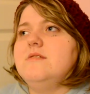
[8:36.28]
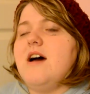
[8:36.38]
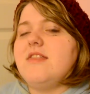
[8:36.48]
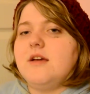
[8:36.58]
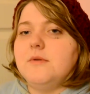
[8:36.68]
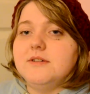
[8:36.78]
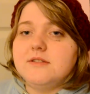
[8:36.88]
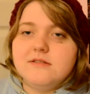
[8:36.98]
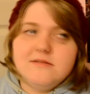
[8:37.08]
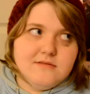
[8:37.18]
I think it
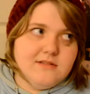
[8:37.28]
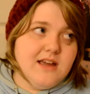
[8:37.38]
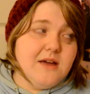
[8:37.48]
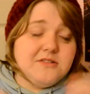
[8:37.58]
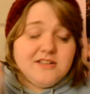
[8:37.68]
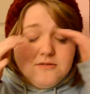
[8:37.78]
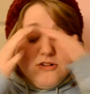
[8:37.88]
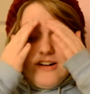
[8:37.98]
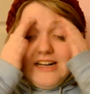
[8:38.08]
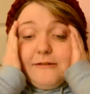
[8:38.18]
was a
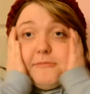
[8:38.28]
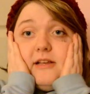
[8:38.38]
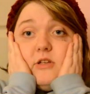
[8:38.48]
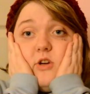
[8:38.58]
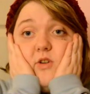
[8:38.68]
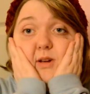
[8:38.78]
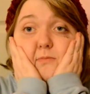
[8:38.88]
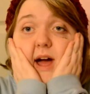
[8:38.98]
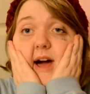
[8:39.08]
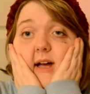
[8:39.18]

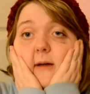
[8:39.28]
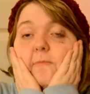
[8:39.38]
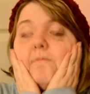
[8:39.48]
green bag.